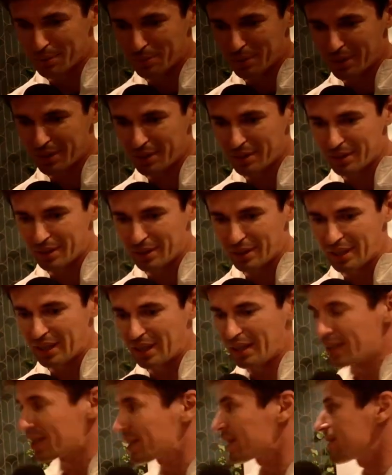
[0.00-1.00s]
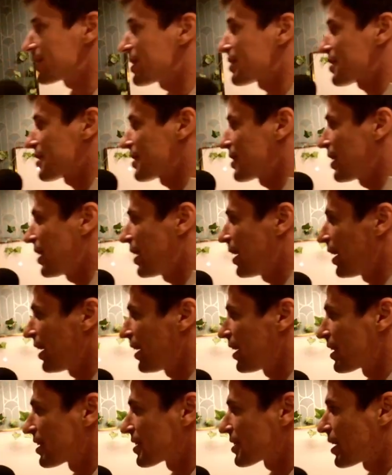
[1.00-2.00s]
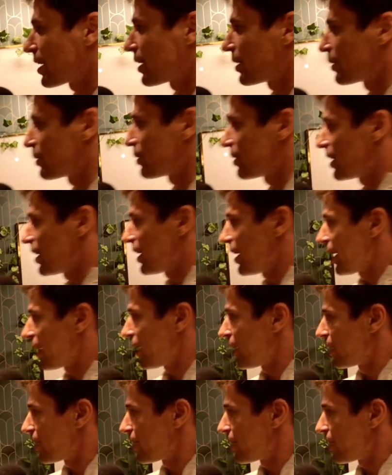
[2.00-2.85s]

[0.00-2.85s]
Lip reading: Wait. This. So